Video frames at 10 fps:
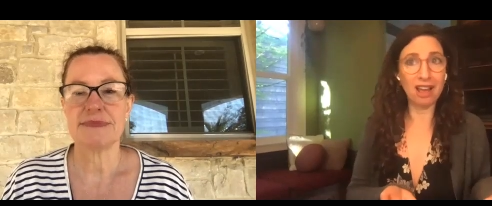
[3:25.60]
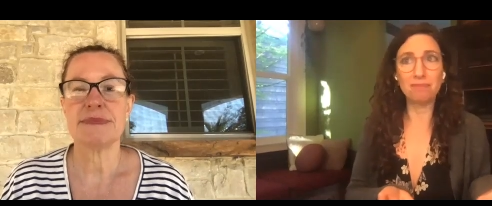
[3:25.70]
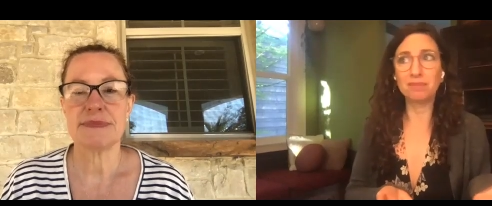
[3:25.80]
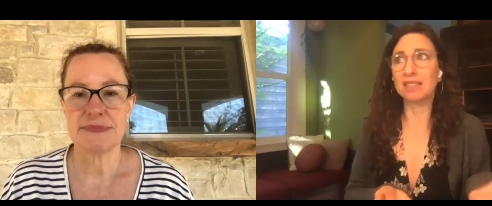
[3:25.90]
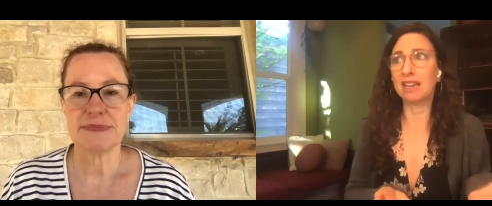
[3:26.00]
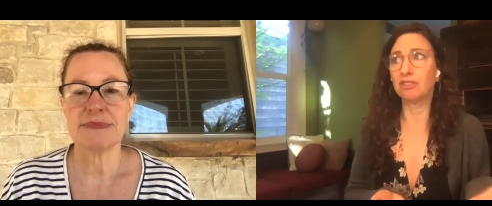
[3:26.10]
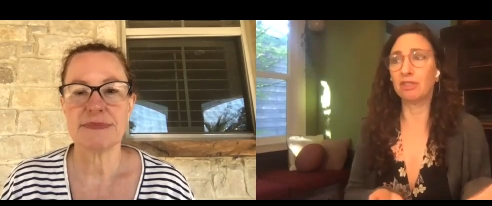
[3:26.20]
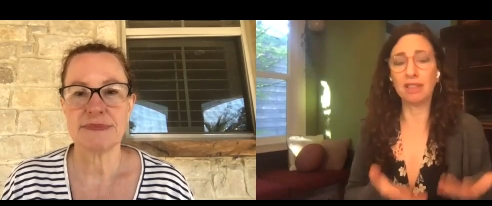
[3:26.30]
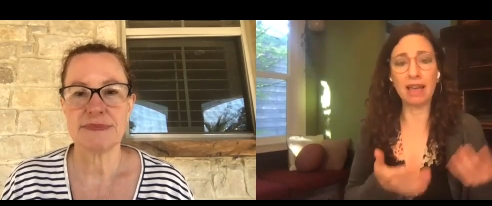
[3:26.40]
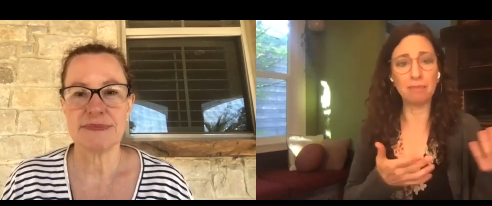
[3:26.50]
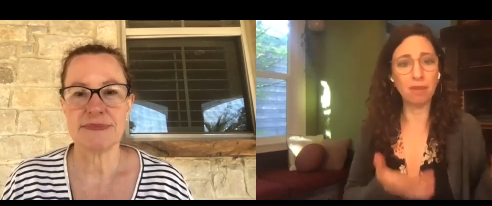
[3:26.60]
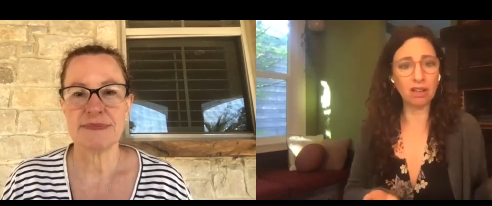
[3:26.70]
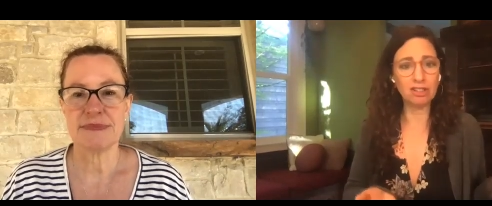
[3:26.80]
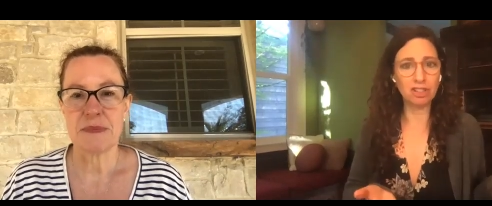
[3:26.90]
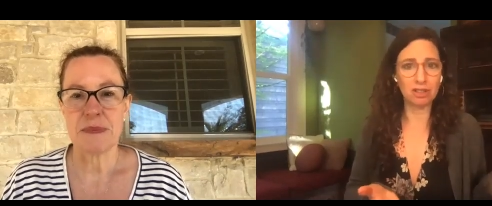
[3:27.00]
Speaker 1: up, Sandra, that
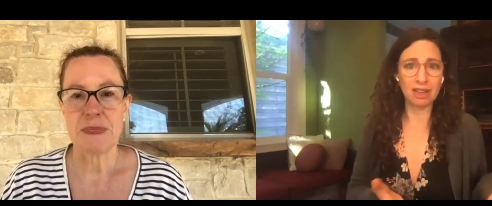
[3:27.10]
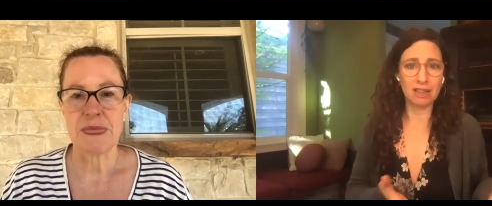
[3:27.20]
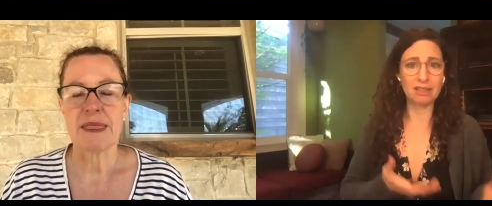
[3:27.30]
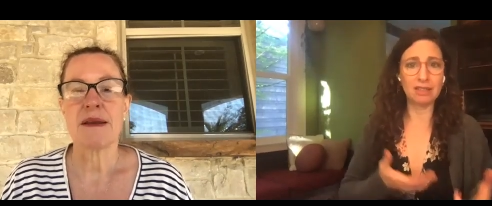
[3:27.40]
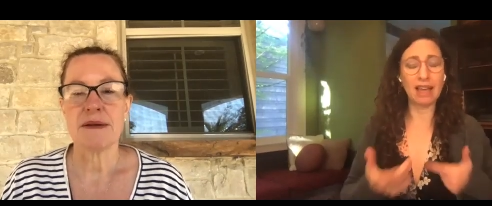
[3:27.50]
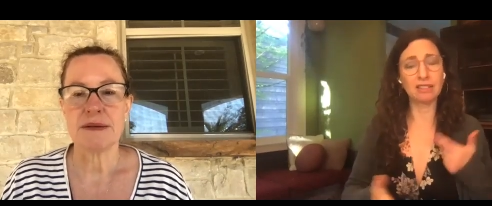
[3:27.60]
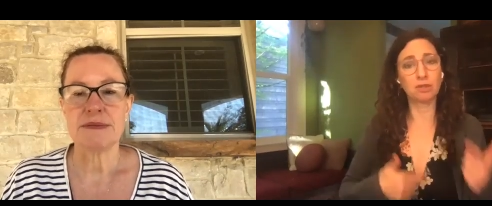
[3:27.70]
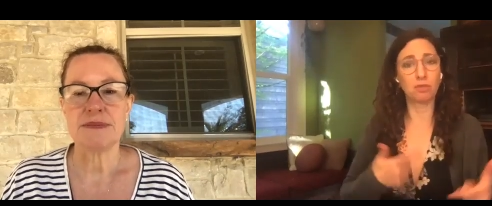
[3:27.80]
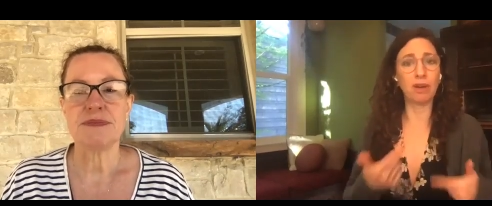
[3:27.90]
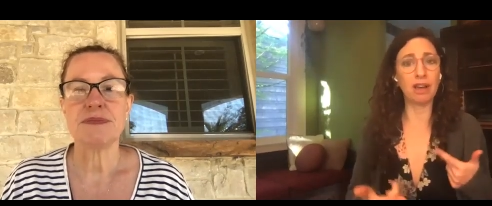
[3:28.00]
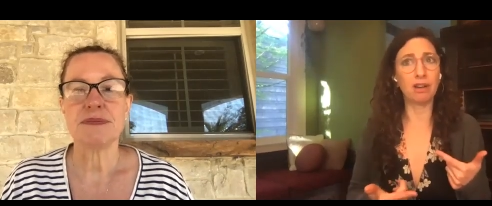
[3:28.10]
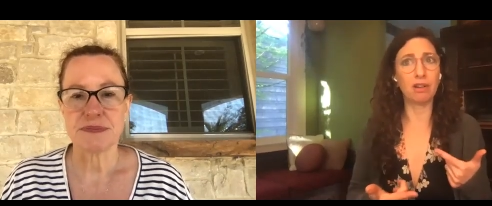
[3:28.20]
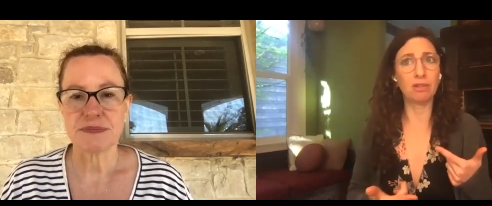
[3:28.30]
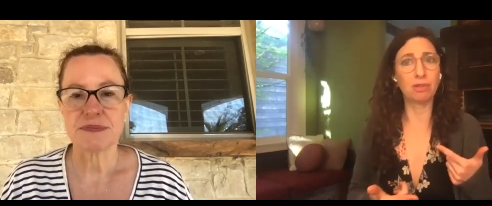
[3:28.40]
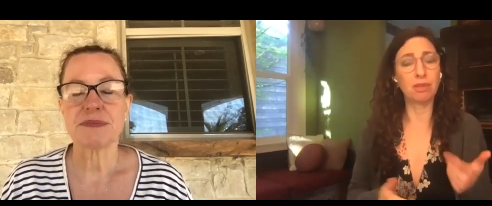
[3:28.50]
modulate, that's
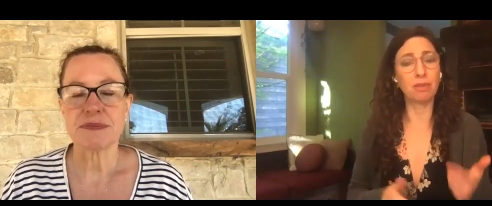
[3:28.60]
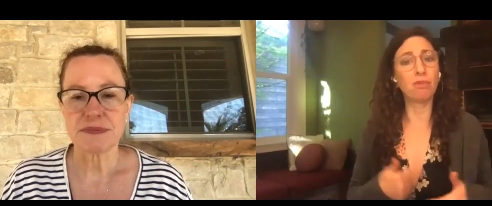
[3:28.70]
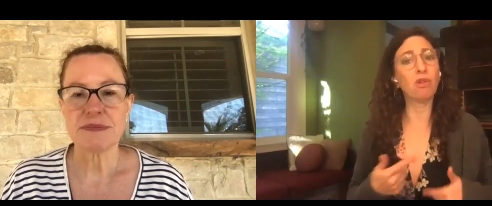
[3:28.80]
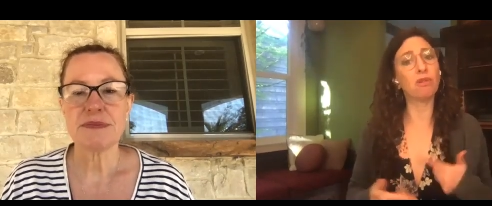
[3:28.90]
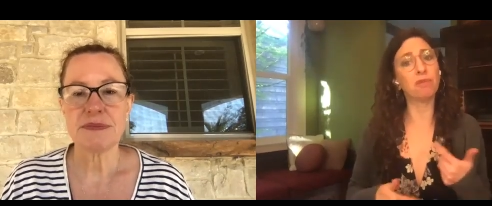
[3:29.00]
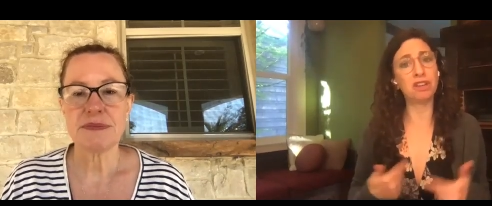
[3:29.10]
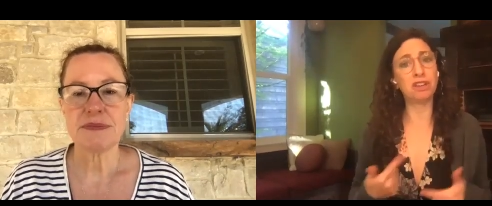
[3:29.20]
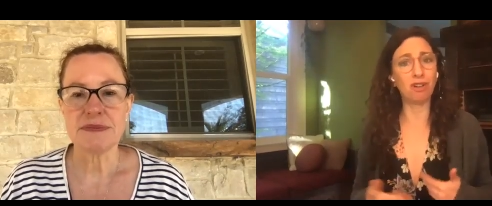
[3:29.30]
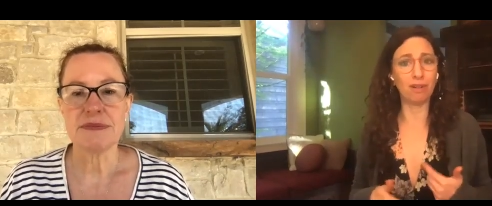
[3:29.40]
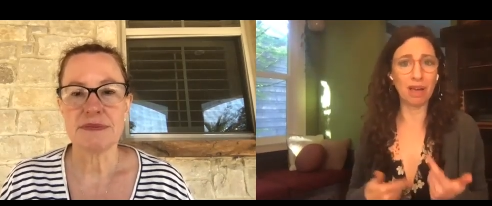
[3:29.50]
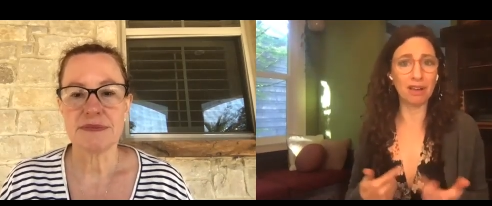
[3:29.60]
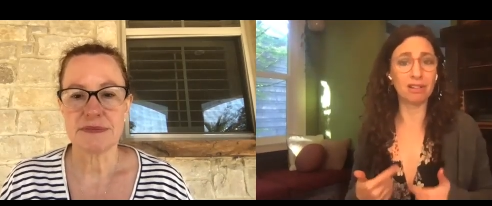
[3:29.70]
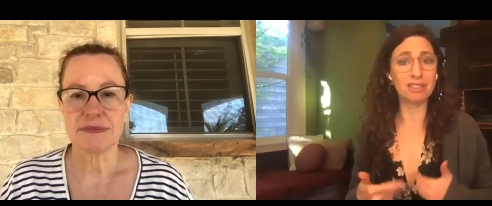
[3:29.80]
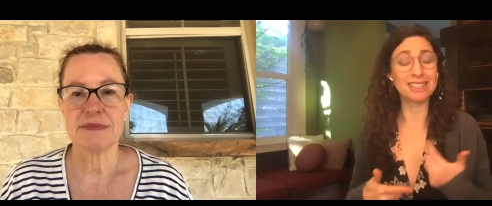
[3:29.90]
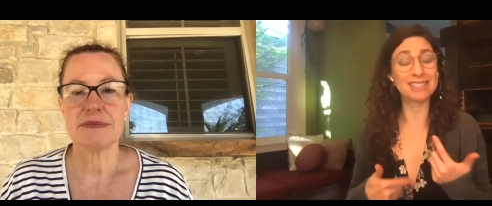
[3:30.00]
where the more we know about
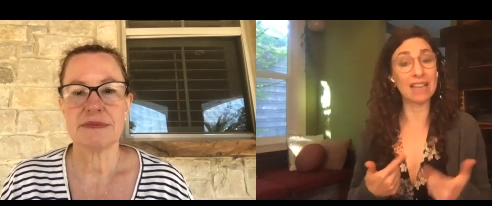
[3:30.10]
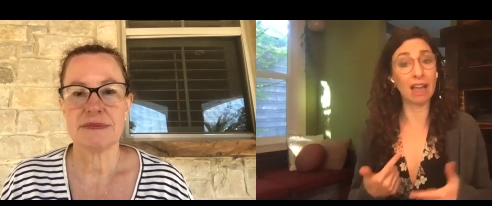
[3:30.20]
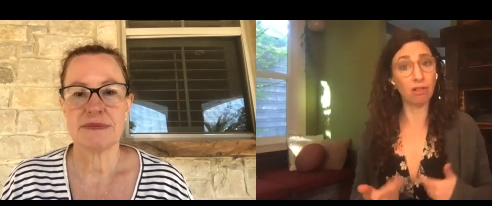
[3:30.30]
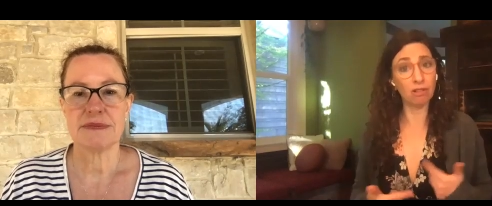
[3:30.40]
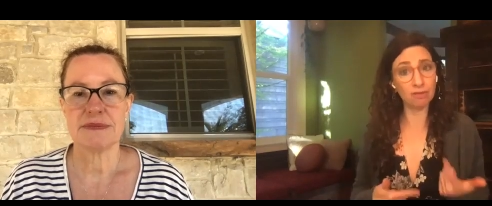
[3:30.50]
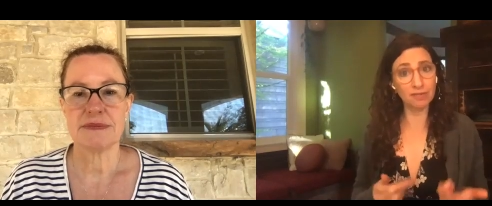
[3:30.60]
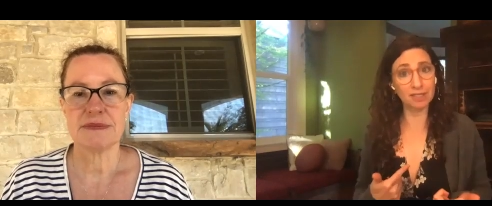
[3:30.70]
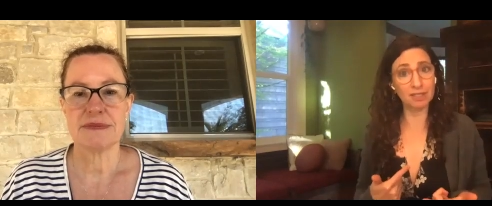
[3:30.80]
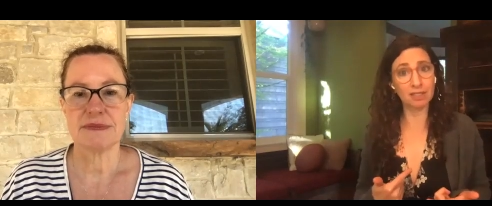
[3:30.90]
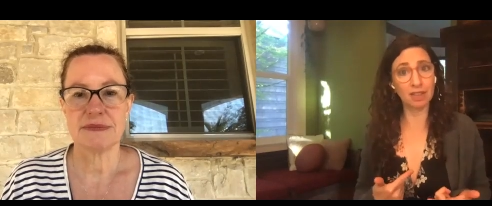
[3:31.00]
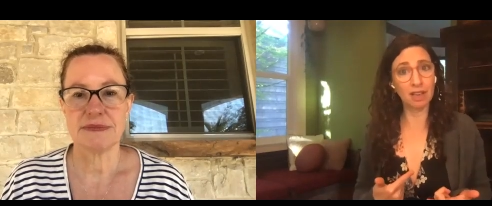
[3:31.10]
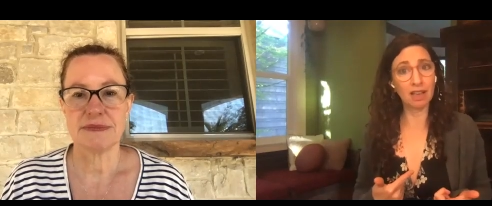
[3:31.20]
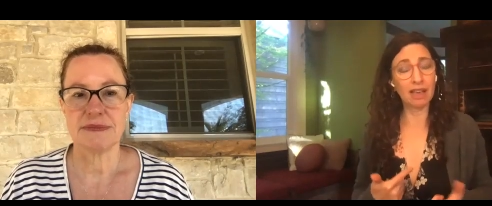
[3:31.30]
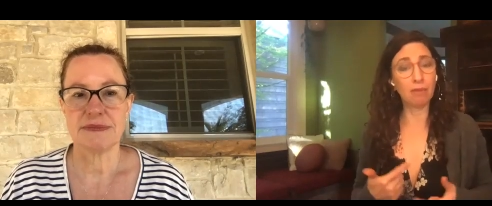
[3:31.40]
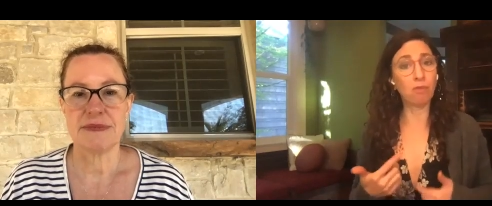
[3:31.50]
ourselves
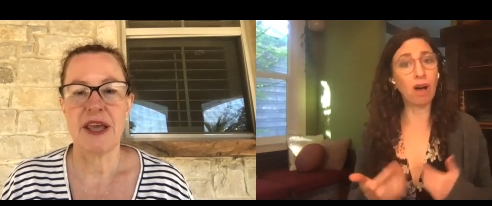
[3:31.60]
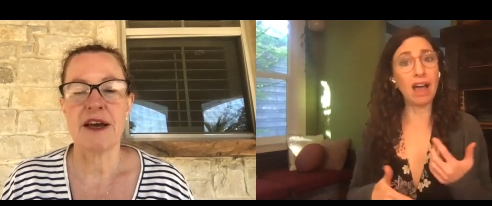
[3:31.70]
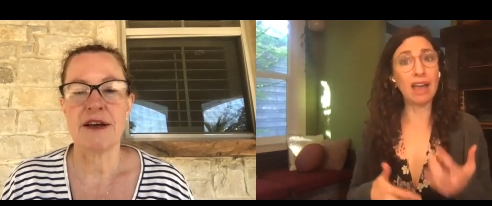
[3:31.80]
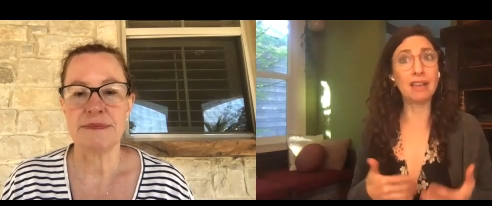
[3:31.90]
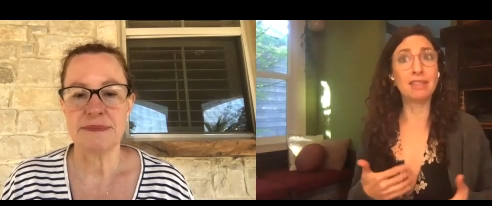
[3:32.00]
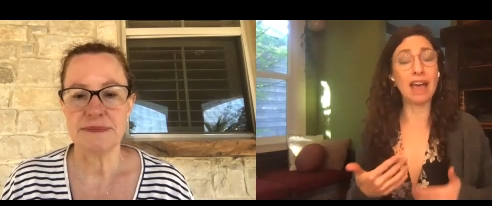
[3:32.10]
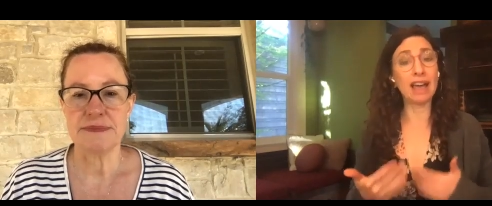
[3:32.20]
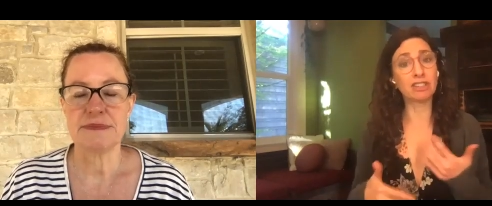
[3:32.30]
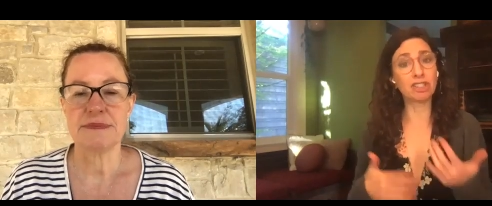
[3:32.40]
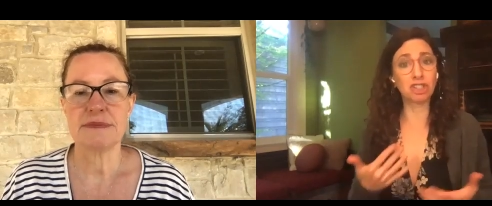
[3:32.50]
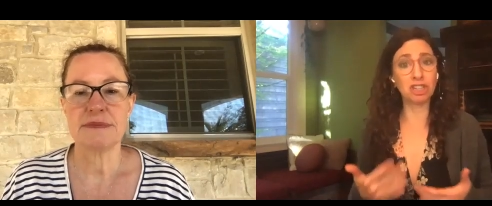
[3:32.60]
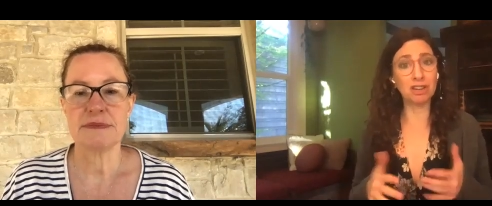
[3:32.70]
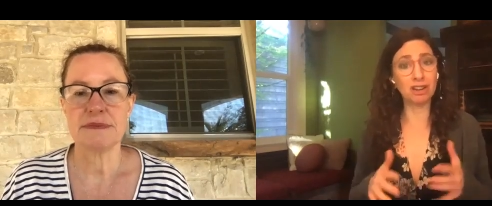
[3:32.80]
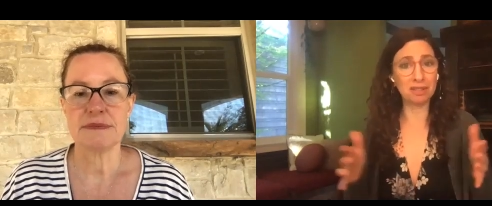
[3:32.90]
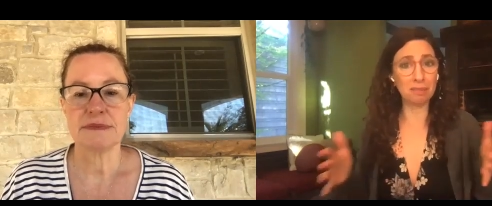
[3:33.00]
and yeah. why that
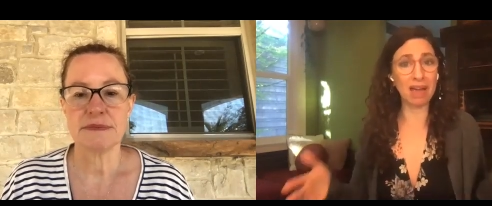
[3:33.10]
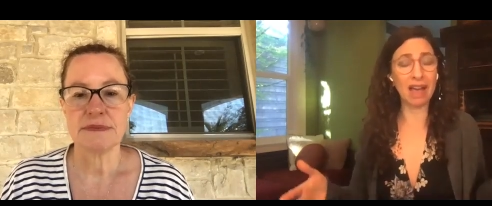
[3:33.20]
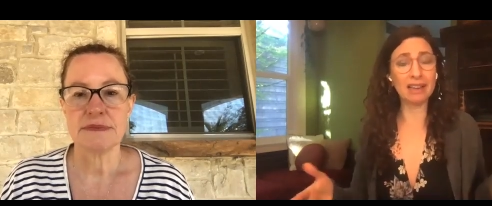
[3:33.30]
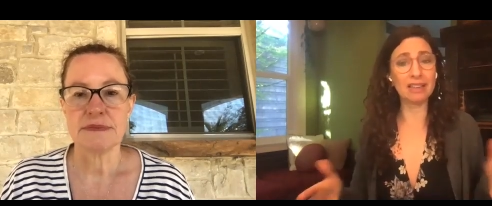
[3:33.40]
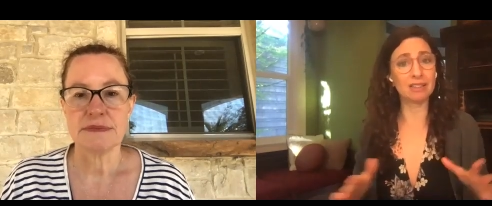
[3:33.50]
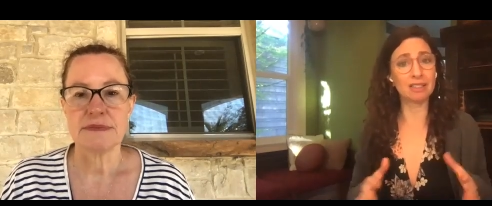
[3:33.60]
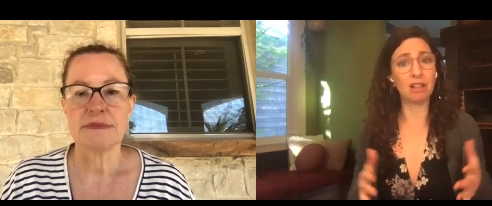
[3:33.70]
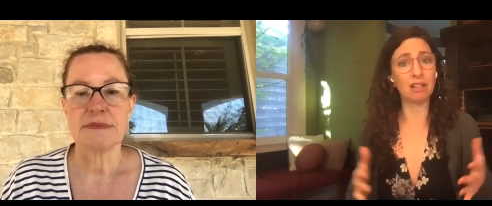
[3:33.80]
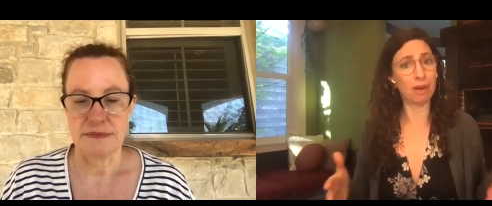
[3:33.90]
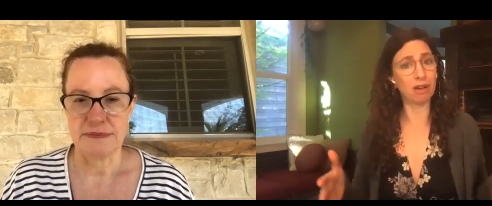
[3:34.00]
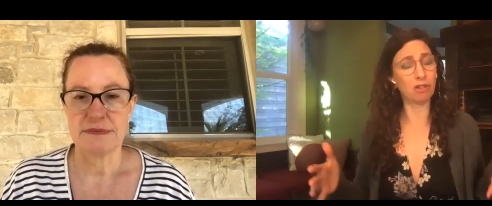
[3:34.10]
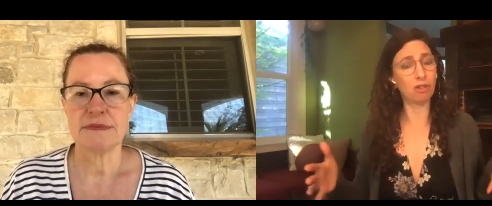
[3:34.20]
sheet on the packet is all about